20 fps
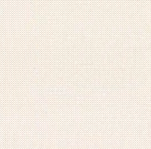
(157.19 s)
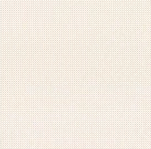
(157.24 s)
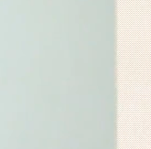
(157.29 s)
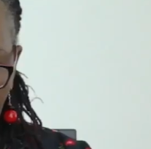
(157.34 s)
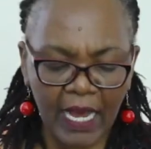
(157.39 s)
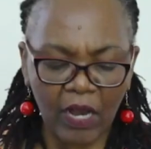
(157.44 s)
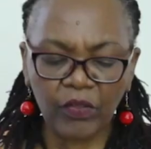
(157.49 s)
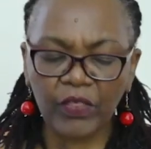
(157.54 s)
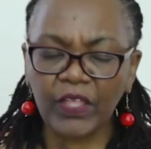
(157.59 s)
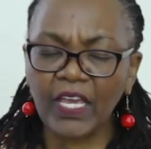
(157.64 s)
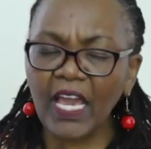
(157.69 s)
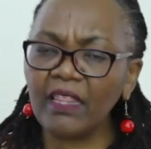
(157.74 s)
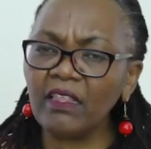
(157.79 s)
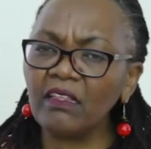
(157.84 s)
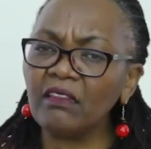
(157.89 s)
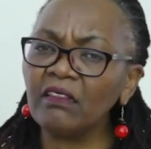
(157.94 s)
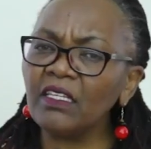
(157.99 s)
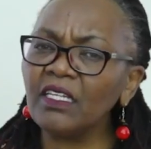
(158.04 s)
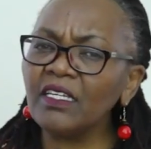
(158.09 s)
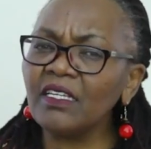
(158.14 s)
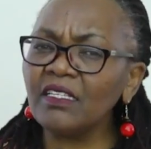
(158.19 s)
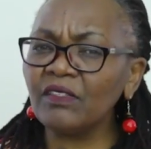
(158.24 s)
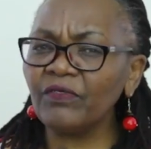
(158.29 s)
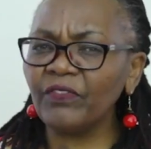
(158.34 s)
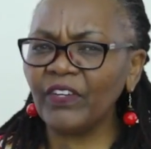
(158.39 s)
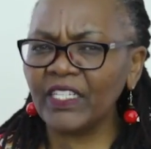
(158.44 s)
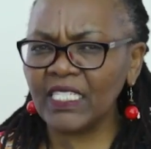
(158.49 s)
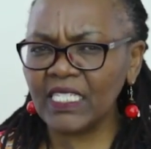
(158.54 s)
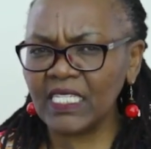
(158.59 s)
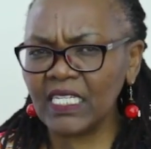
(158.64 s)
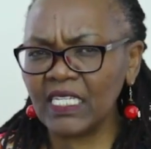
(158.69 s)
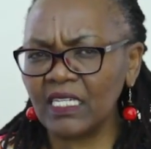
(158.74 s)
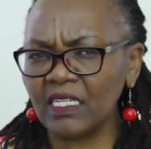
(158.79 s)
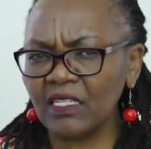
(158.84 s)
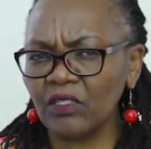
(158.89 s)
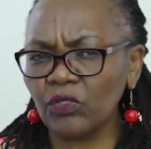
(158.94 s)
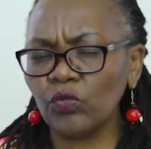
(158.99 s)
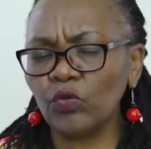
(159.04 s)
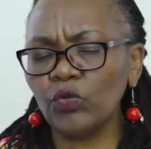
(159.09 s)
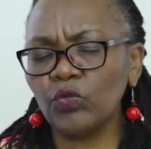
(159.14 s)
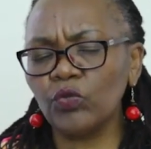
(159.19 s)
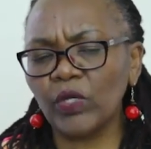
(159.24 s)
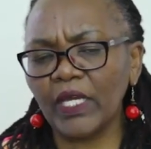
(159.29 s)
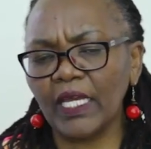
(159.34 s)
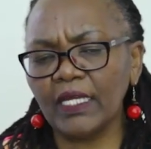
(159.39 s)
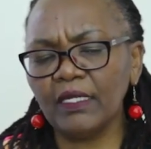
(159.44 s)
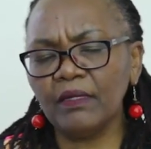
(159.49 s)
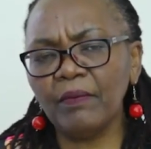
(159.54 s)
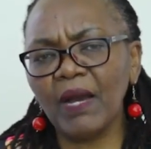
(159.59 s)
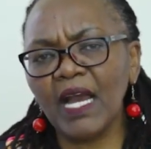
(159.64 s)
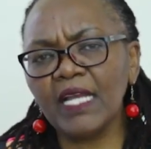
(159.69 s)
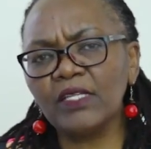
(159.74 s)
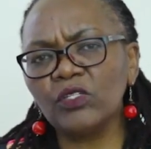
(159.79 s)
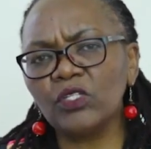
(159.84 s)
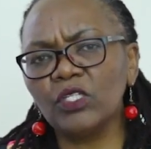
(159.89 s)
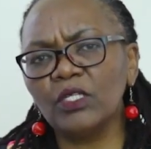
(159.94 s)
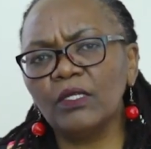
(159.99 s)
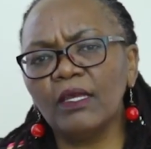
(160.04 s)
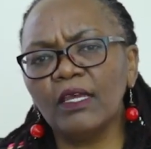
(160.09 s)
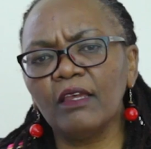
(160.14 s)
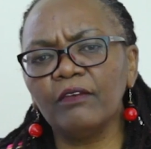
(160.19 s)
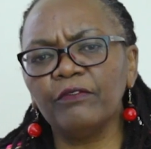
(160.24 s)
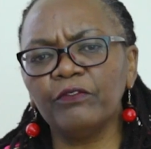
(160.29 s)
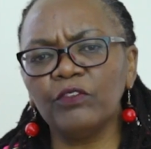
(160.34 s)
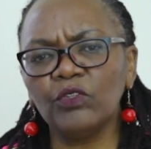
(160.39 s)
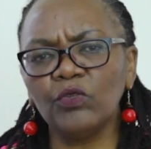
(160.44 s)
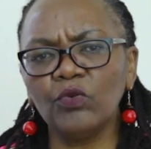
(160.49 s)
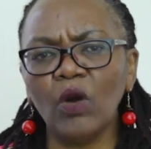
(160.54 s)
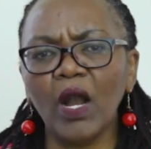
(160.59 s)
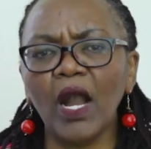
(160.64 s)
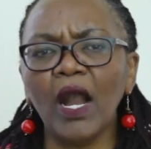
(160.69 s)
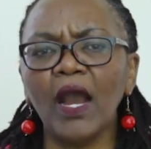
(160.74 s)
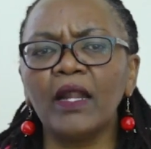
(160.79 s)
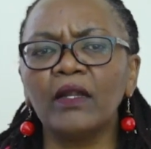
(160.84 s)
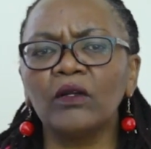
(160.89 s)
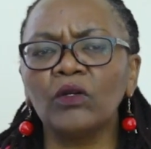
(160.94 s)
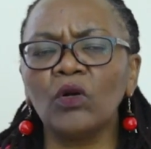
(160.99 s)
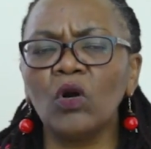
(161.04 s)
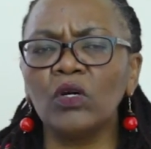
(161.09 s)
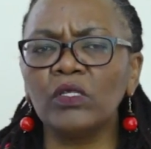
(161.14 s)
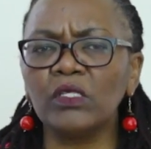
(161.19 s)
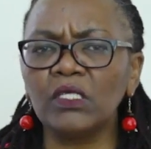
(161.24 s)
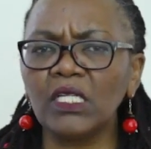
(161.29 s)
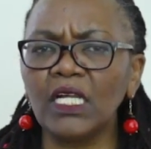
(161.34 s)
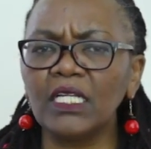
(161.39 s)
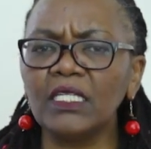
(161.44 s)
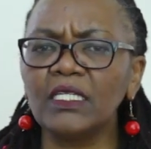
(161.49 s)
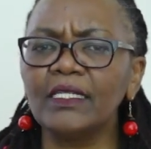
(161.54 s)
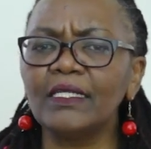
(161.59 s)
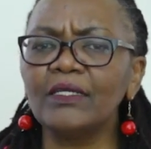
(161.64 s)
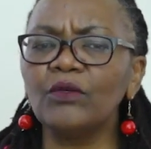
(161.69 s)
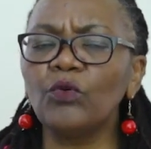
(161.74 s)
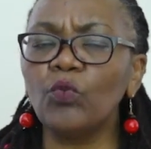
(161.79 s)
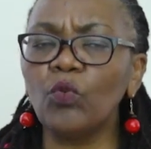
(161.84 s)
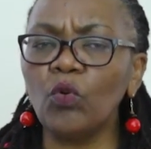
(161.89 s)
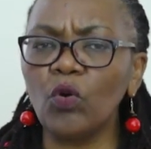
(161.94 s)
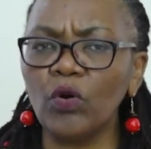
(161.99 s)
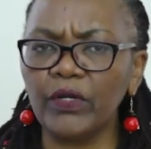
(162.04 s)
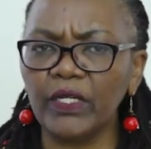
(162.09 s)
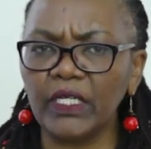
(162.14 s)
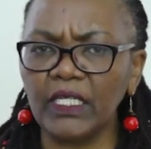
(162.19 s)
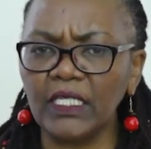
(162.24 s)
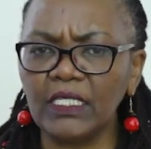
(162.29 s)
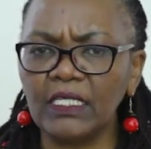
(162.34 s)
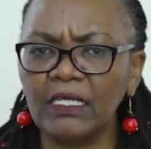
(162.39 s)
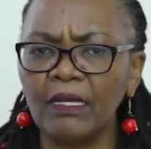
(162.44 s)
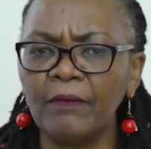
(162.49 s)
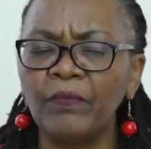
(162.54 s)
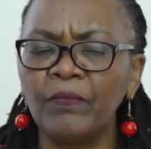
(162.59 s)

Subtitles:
Now, the other thing is fatigue. So you can imagine if you are constantly worried,